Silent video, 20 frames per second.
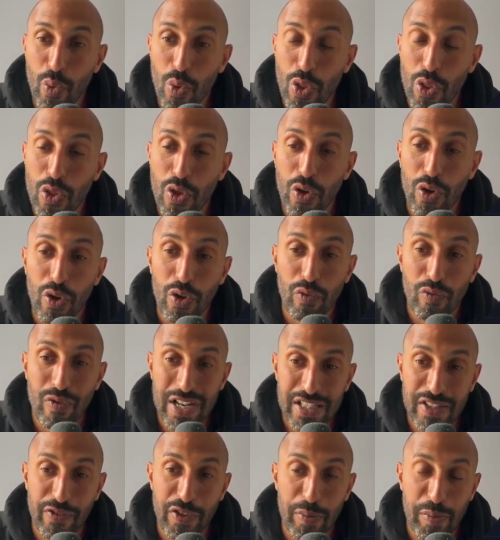the
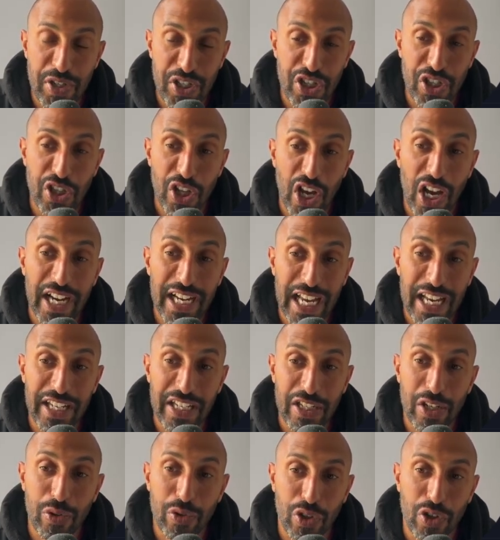rest of the position that I
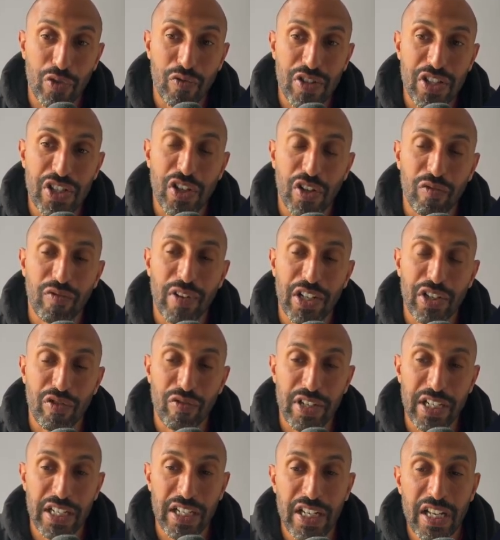added, I was going to risk off red
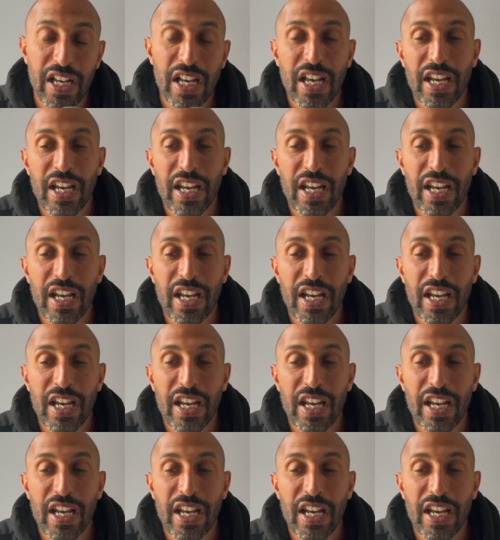green.